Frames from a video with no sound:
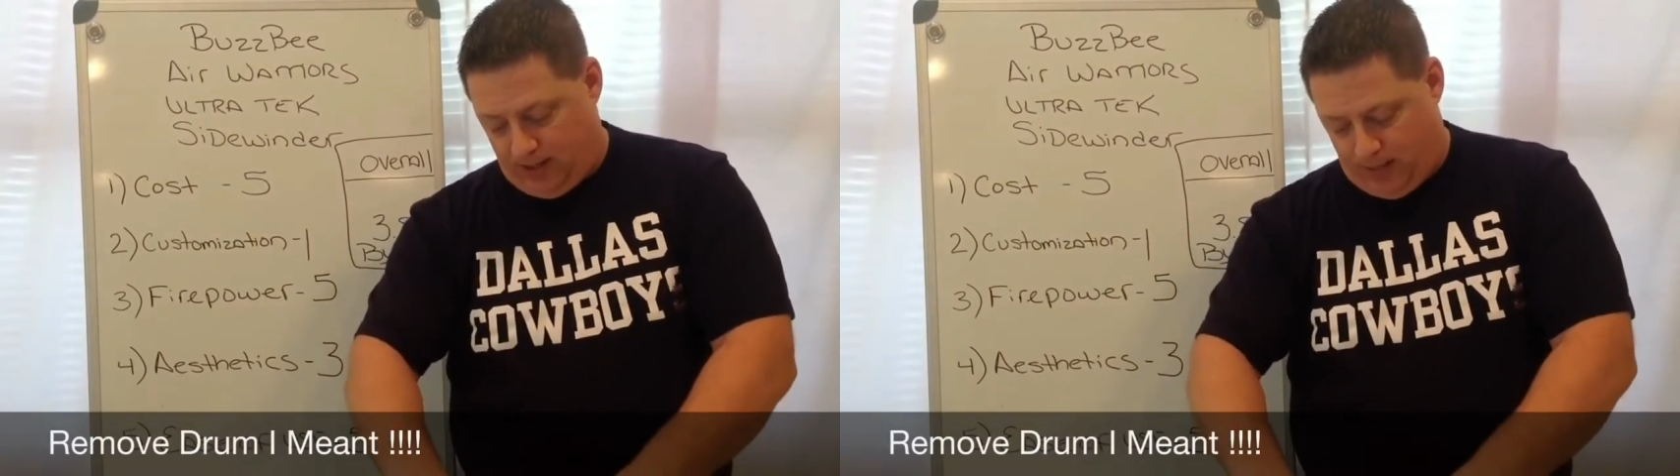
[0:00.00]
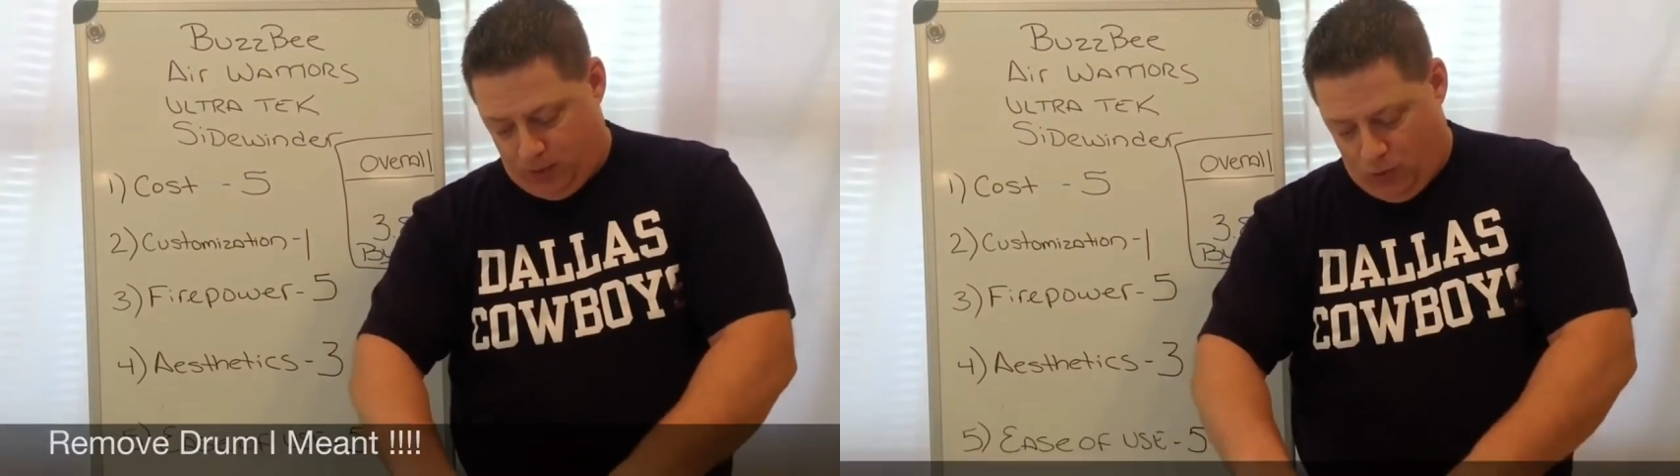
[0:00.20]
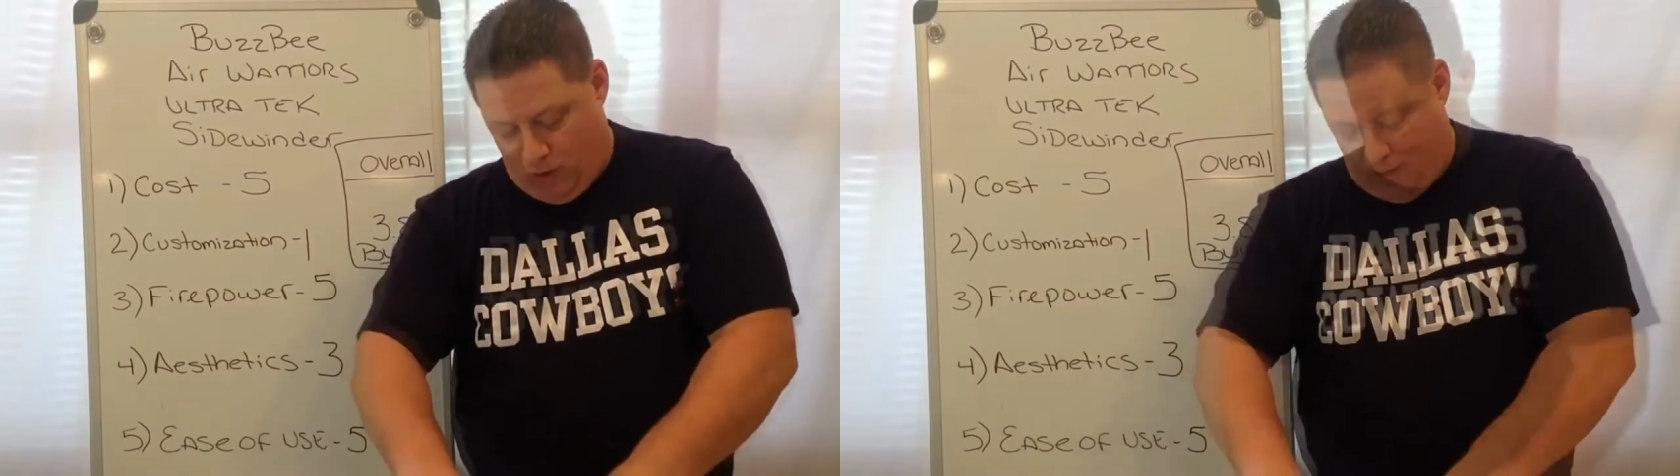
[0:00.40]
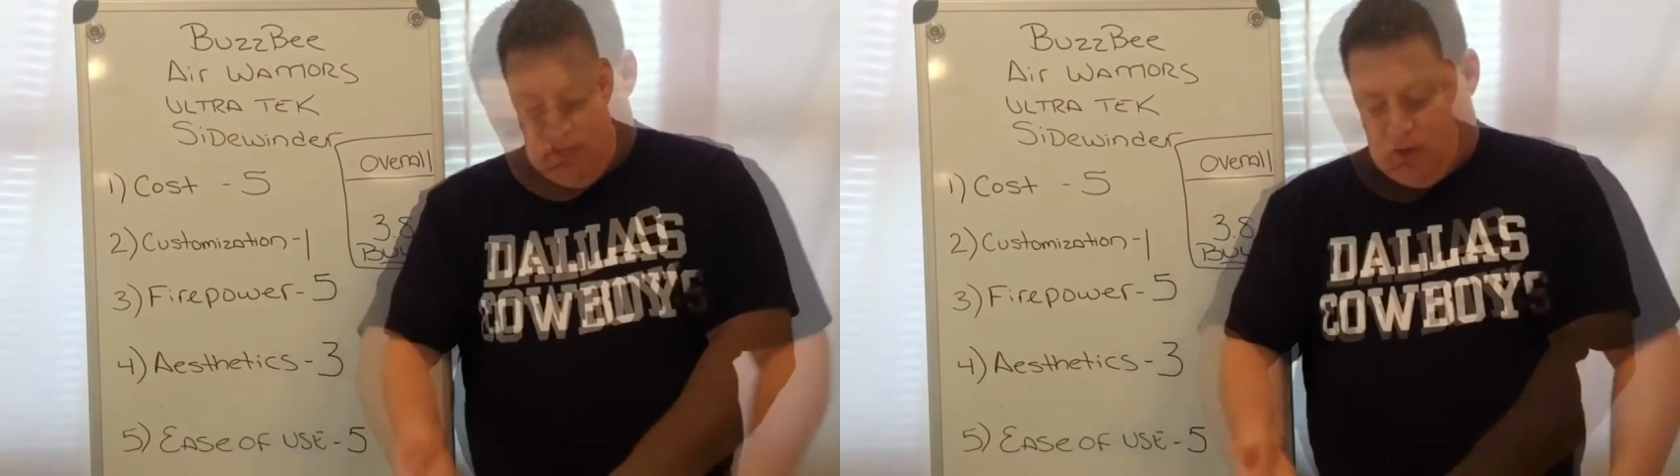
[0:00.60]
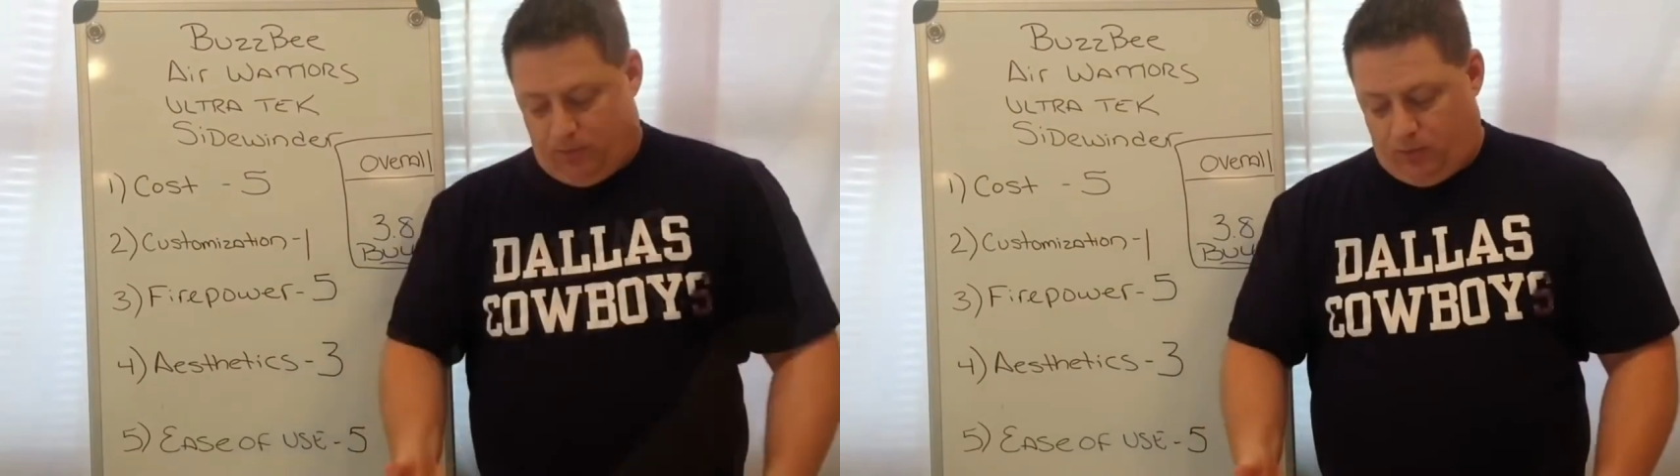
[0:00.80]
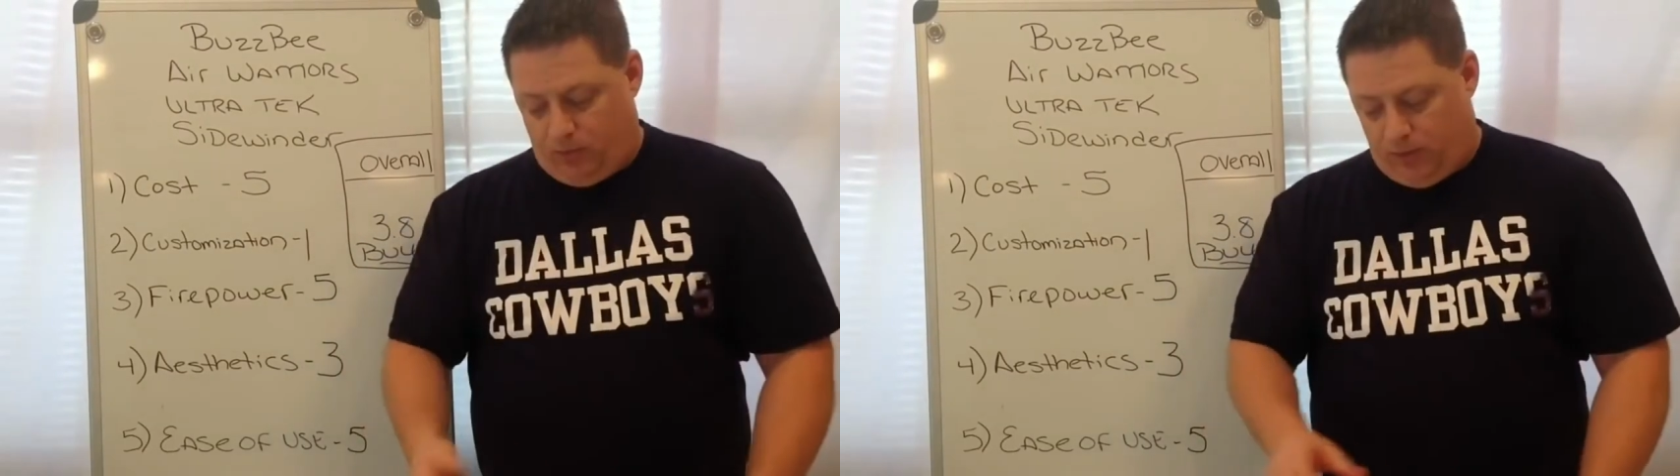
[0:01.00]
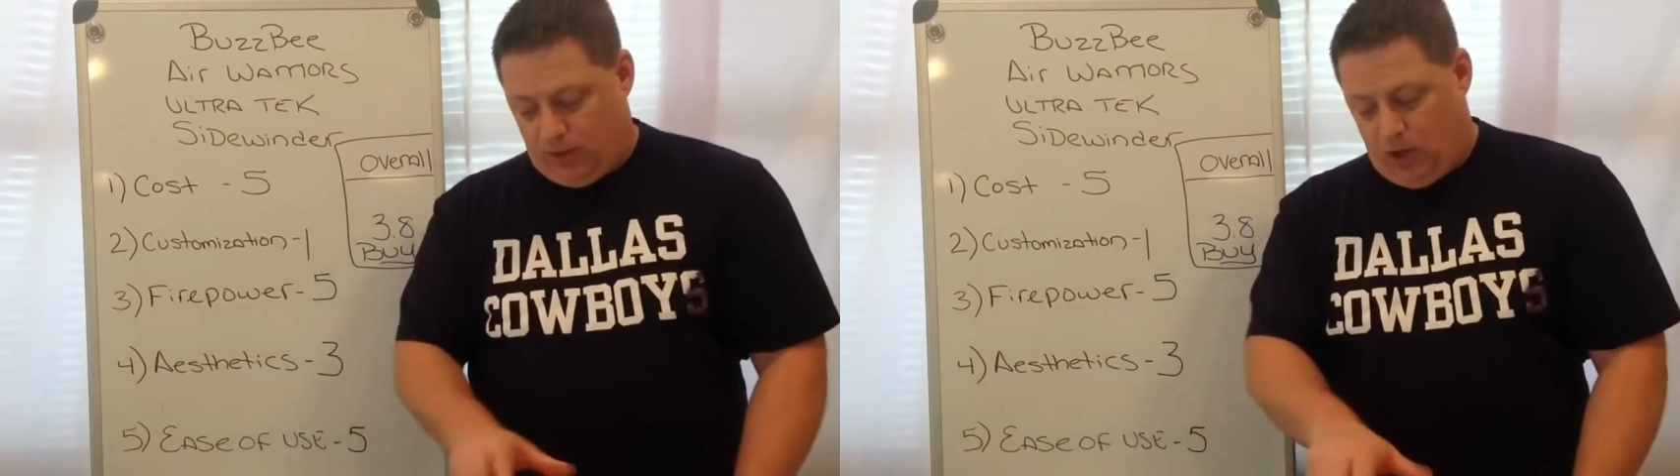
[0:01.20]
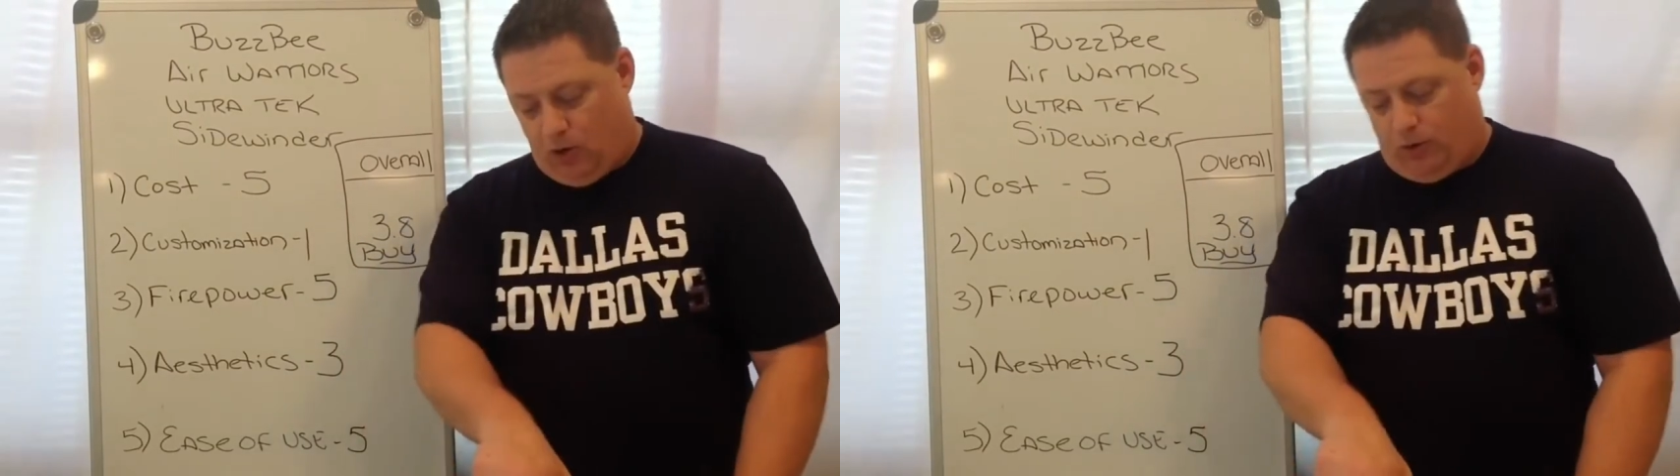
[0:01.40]
time you want, help with
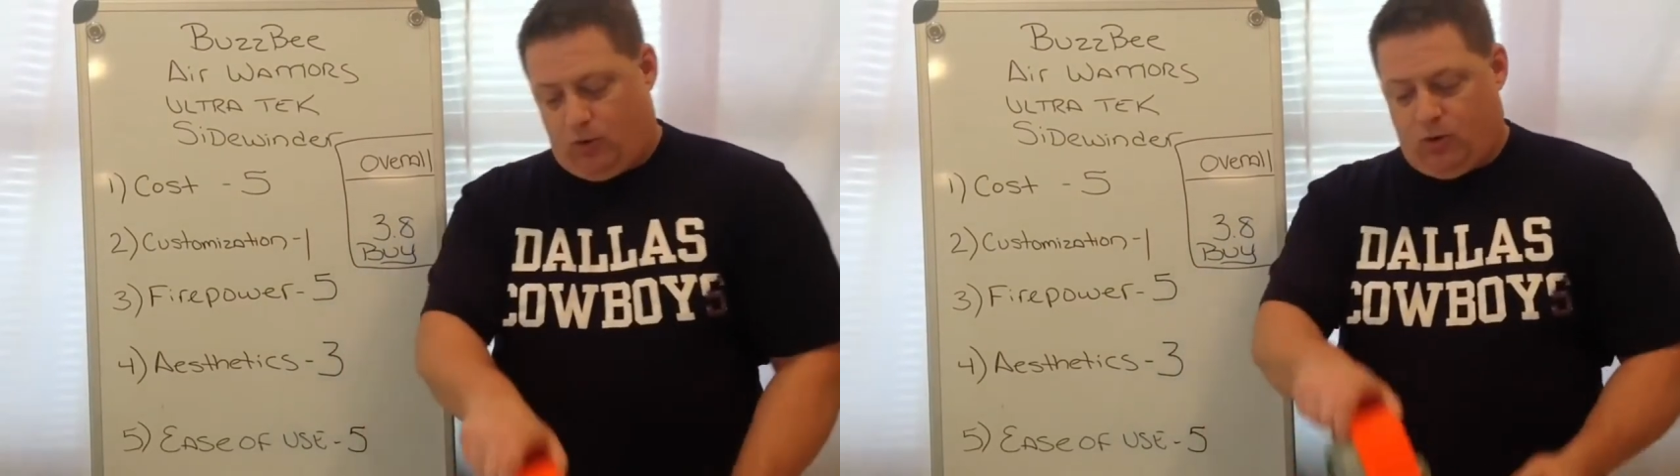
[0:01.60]
reload,